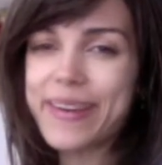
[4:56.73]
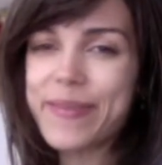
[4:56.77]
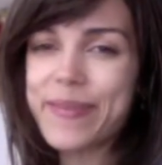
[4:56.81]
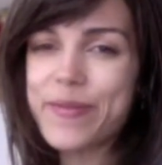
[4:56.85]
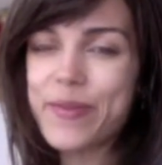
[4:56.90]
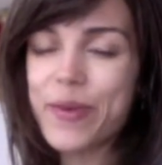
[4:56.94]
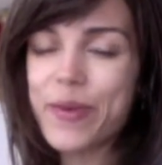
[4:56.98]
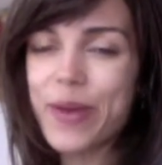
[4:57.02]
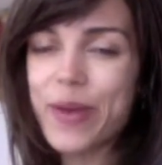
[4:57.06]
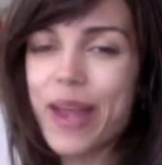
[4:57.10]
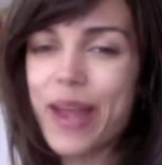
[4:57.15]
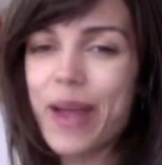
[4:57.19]

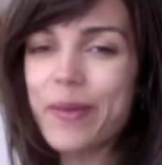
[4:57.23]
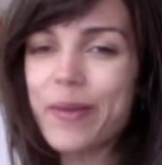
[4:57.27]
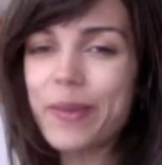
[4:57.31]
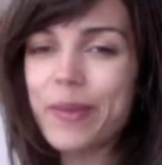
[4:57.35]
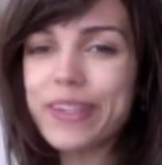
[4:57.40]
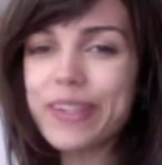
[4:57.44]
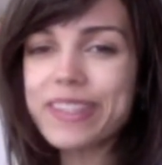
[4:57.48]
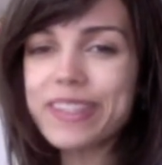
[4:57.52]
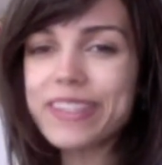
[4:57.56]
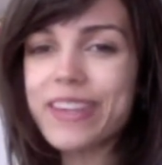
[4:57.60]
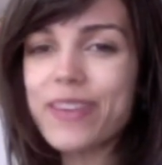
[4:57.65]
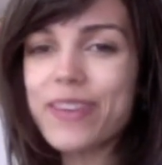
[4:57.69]
vocabulary
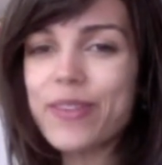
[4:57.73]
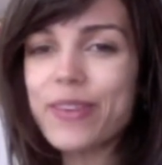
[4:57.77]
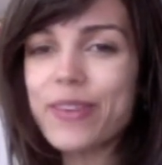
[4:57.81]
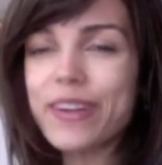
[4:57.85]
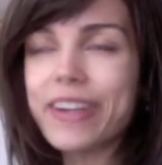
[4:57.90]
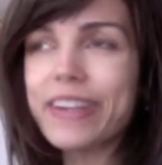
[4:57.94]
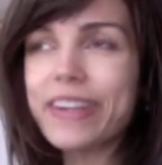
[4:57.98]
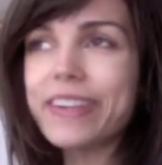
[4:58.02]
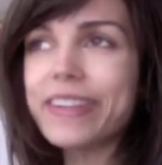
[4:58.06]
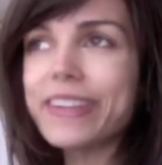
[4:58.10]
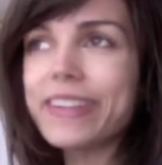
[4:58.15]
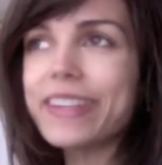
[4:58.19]
is not very
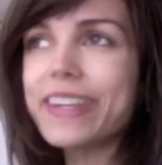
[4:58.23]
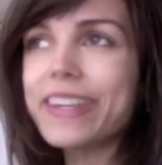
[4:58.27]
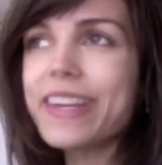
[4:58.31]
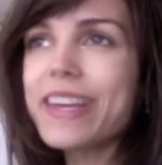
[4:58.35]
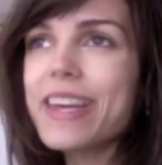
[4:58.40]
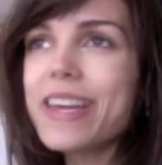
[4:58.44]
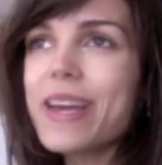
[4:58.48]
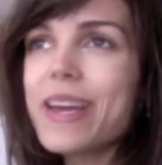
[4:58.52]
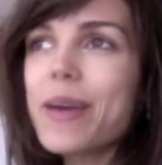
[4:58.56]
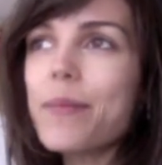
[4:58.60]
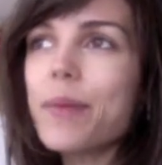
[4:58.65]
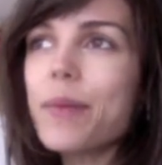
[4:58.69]
good.
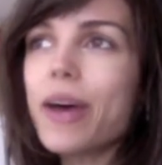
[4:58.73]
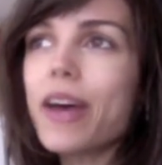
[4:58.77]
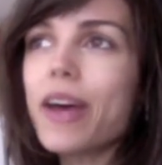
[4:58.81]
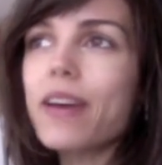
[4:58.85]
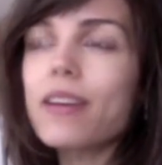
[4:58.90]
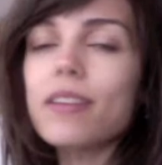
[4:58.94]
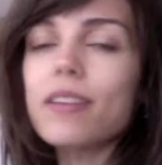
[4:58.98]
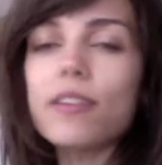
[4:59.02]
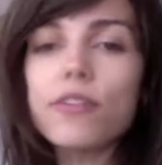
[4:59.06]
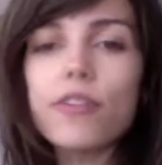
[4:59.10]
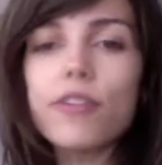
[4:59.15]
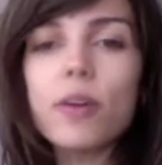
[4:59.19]

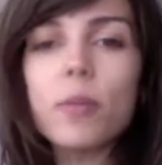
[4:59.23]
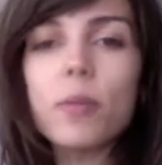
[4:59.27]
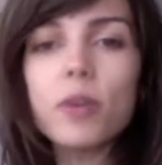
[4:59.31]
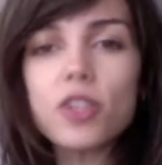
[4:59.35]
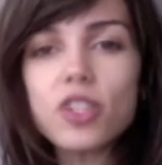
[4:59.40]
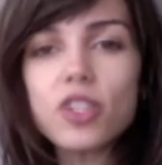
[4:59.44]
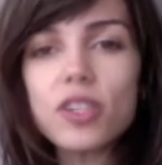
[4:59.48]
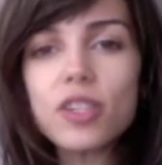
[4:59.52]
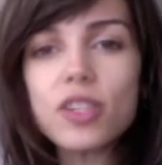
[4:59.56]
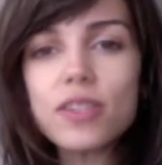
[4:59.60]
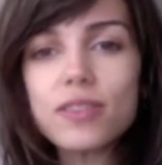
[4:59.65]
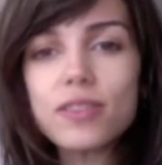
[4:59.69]
but firmer
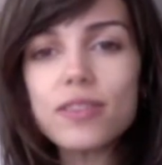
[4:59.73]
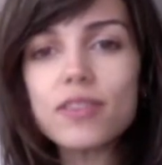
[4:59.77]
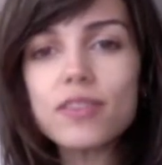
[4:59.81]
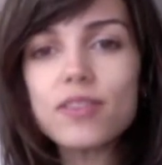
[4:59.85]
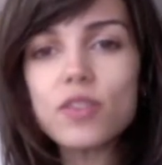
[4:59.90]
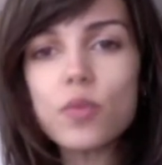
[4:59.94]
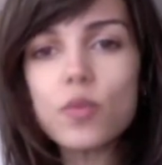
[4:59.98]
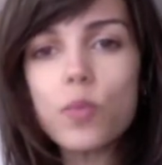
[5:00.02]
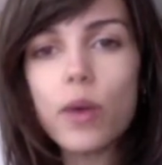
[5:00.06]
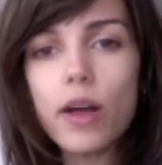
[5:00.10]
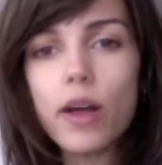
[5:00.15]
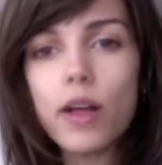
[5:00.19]
cheeses do
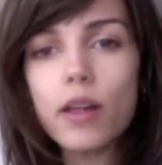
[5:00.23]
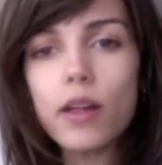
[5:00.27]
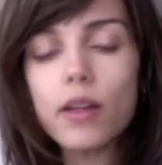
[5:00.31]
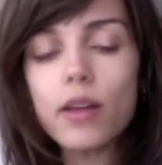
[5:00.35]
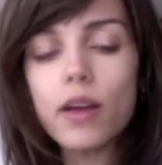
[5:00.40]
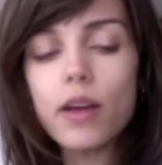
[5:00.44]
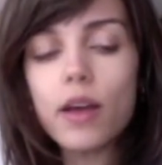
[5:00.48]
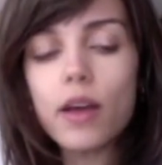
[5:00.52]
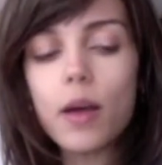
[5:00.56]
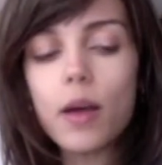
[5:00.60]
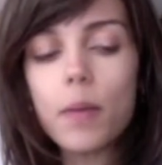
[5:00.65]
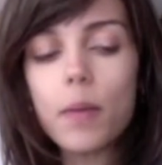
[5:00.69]
well.
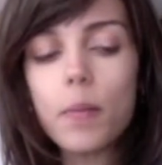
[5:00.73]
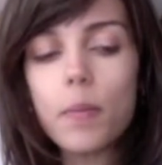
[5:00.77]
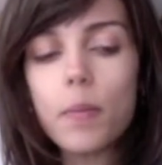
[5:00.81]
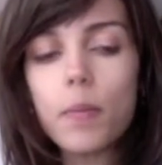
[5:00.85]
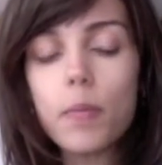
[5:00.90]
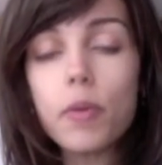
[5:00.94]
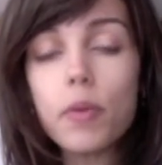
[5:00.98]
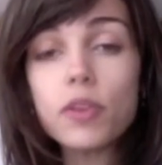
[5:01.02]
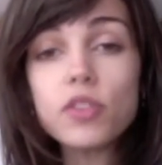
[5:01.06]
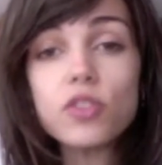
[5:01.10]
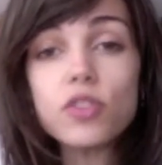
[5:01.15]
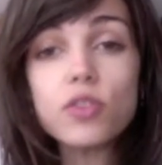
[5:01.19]

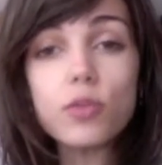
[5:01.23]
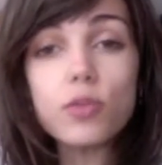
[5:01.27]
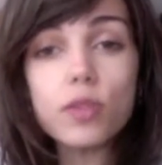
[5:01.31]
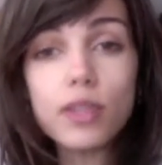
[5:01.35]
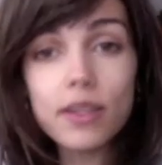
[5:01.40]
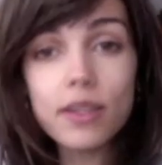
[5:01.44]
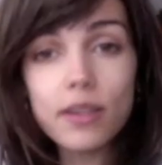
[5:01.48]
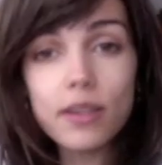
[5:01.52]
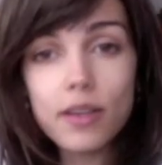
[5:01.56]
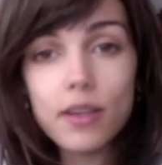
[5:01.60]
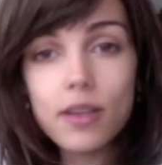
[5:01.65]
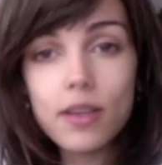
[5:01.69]

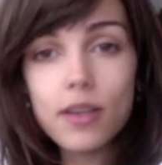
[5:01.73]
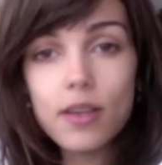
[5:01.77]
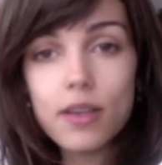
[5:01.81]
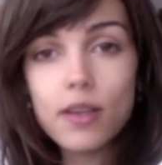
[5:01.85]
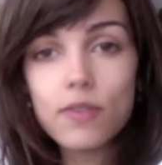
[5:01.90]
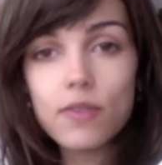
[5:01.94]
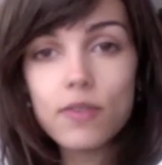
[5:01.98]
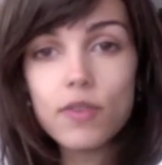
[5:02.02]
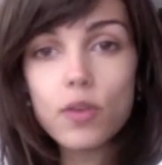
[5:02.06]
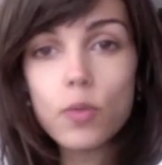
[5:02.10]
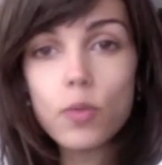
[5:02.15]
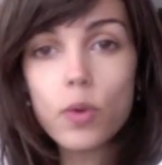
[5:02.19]
Boccioni,
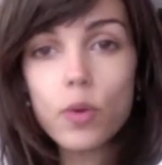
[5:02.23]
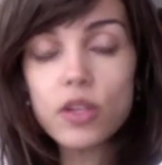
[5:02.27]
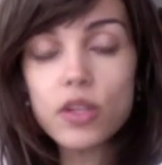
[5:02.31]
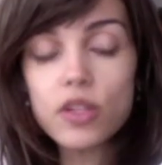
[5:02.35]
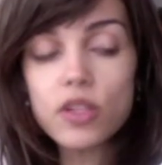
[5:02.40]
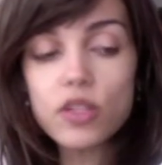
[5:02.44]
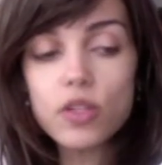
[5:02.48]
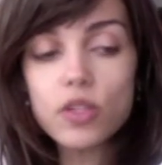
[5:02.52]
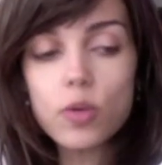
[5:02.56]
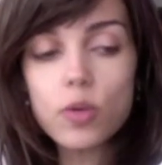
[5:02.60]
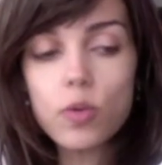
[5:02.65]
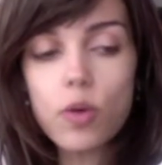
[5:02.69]
you want to
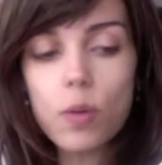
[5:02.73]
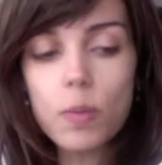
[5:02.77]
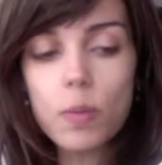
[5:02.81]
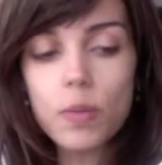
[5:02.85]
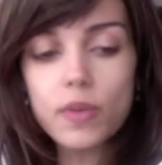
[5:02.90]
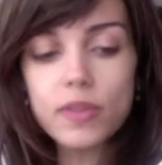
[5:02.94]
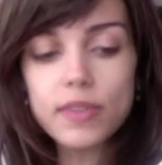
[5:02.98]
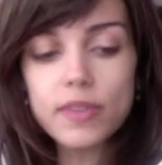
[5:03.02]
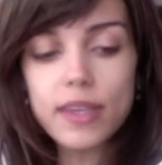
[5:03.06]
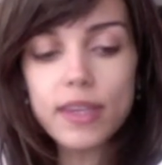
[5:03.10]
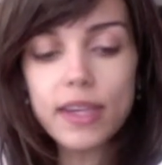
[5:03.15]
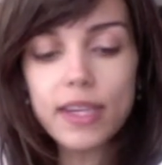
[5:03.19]
do
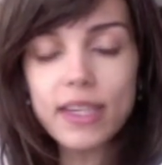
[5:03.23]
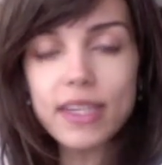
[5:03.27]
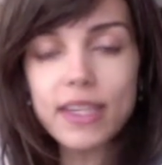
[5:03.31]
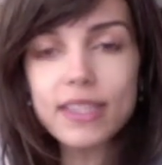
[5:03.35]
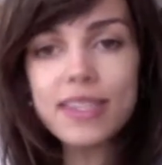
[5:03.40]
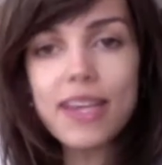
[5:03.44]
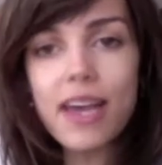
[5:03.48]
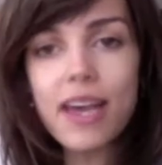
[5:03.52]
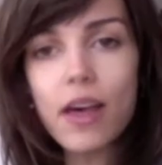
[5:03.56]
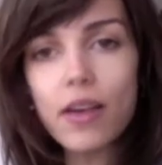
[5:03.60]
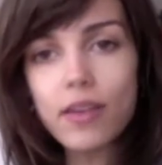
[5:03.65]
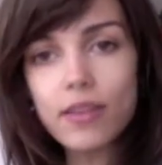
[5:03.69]
almost like an
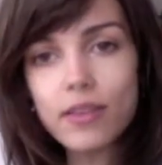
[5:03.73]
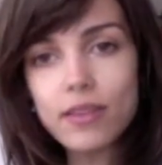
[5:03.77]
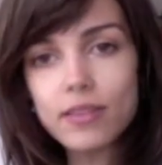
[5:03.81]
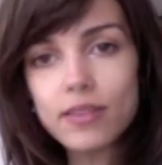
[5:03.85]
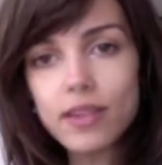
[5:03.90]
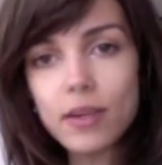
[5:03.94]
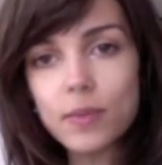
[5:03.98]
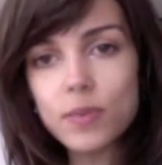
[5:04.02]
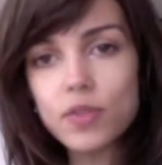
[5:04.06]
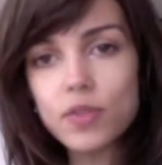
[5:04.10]
Italian type